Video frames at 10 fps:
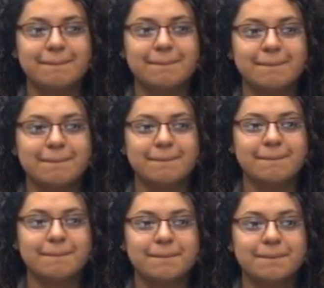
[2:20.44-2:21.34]

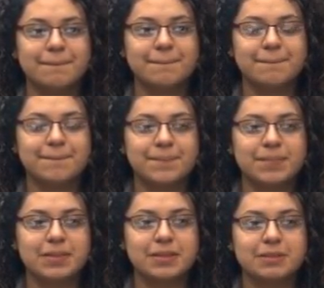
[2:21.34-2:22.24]

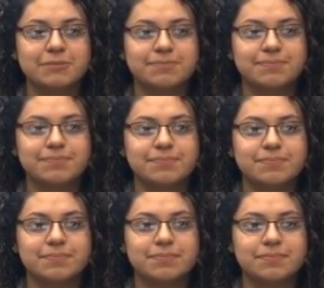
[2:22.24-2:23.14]

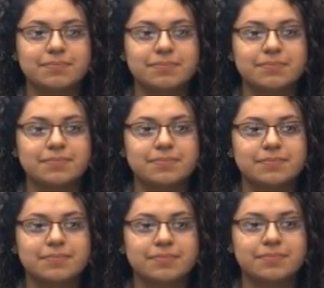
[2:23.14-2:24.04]

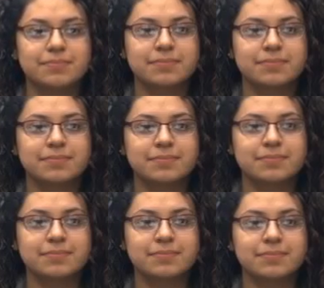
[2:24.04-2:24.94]

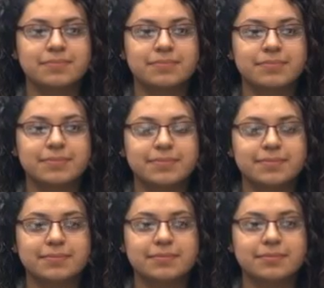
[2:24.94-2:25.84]

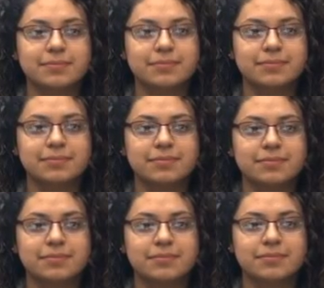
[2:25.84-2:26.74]

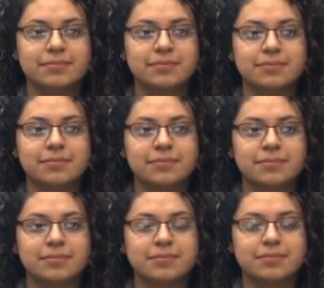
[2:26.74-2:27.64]

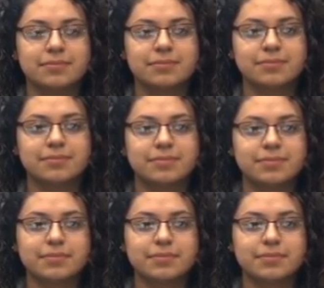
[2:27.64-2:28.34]
The person shown says nothing.